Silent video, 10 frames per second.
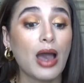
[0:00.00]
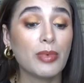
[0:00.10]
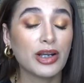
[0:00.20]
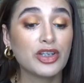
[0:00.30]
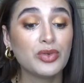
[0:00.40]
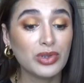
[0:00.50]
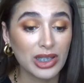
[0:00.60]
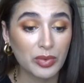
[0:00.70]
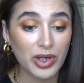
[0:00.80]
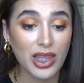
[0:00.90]
I bought a new
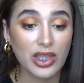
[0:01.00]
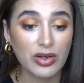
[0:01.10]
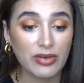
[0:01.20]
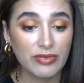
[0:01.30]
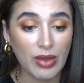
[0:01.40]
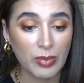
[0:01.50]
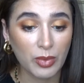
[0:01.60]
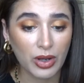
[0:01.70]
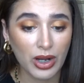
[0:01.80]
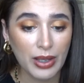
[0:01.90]
liquid eyeliner in
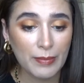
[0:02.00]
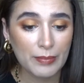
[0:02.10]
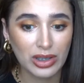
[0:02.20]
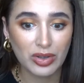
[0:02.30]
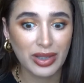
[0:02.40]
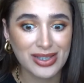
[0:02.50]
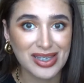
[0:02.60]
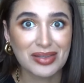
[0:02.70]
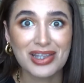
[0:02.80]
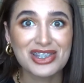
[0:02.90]
February. Literally
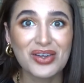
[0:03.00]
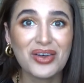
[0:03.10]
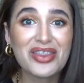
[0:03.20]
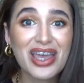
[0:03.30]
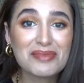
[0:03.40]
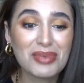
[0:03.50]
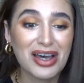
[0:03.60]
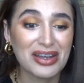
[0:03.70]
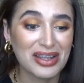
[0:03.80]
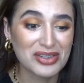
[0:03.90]
that's it. That's the only thing I
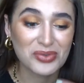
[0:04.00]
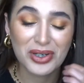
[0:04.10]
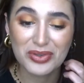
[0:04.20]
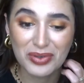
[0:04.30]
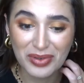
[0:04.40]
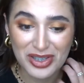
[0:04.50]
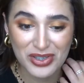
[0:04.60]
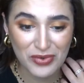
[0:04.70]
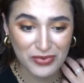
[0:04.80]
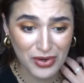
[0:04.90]
bought in 2021
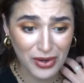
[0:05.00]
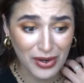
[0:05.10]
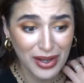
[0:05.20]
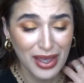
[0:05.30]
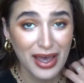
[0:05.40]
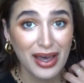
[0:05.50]
so far